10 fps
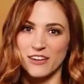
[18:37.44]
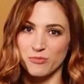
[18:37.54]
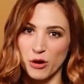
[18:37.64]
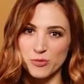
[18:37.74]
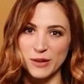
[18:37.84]

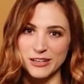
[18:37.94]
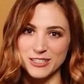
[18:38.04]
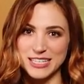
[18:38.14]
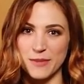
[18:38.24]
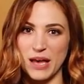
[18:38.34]
If both
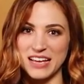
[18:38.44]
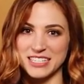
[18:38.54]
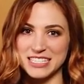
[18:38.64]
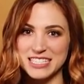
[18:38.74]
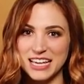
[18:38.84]
players say pass
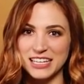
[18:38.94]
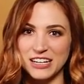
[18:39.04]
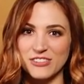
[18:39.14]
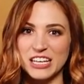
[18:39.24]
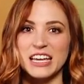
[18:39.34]

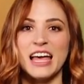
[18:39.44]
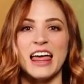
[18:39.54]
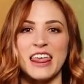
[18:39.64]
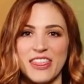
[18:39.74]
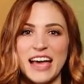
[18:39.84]
consecutively,
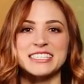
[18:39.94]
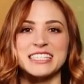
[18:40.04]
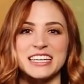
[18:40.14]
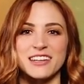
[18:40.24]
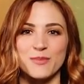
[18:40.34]
that's
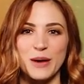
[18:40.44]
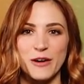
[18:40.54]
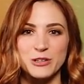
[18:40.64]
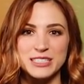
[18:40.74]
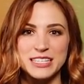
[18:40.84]
the end of the
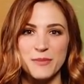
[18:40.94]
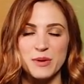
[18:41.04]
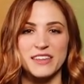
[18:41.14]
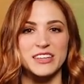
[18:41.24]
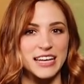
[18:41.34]
power
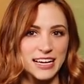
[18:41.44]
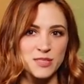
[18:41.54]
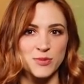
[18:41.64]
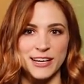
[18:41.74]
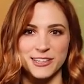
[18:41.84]
step and the
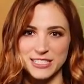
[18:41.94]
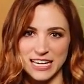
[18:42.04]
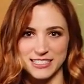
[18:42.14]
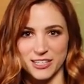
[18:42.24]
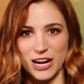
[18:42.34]
next player
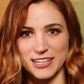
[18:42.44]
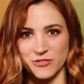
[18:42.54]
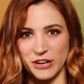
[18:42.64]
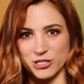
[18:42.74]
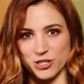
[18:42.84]
takes their
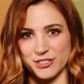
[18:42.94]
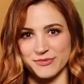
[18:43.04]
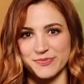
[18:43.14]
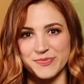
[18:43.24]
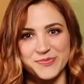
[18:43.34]
activation.
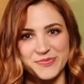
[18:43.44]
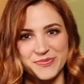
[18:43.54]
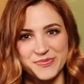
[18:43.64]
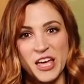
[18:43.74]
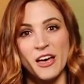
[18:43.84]

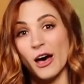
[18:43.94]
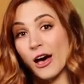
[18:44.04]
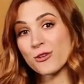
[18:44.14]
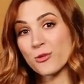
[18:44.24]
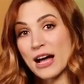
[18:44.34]

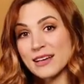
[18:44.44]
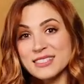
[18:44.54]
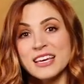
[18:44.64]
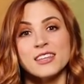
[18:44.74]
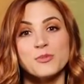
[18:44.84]

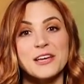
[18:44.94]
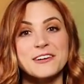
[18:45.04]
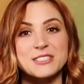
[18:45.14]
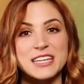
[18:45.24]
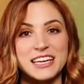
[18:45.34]
Otherwise, the
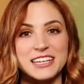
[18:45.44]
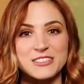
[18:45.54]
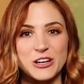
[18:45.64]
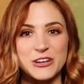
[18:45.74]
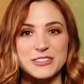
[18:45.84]
players take it
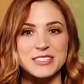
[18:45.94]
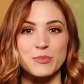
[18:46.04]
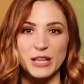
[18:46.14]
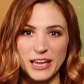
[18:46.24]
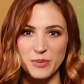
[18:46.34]
in turns to
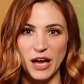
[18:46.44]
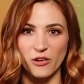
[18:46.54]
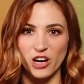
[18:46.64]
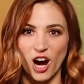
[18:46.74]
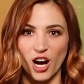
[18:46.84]
play a
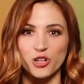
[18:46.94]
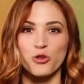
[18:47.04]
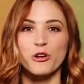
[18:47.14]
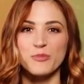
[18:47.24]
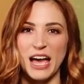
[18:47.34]
power card
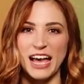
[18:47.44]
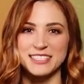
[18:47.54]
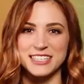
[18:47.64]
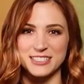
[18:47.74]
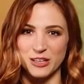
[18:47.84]
or
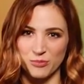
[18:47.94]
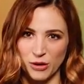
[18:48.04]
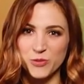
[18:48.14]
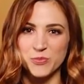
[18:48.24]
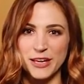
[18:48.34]
pass until
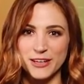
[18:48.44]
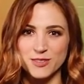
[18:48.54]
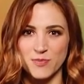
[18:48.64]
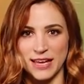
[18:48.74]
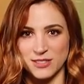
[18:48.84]
both
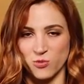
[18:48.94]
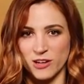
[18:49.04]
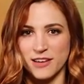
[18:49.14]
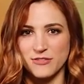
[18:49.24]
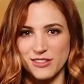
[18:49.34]
players pass
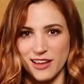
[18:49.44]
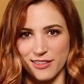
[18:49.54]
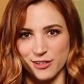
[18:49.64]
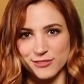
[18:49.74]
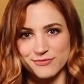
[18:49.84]
one after the
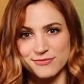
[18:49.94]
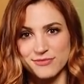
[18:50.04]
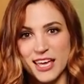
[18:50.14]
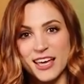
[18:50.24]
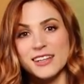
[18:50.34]
other.
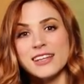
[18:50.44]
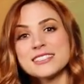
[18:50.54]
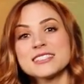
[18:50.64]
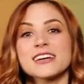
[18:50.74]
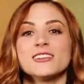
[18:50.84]

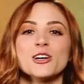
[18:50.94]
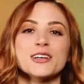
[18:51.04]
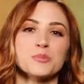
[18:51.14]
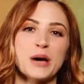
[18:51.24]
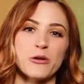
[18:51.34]
Let's take a look
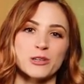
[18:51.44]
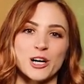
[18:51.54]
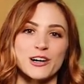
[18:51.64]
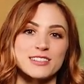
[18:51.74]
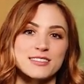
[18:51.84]
at the power
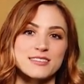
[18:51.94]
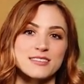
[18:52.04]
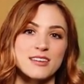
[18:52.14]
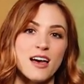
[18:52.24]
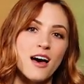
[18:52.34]
cards.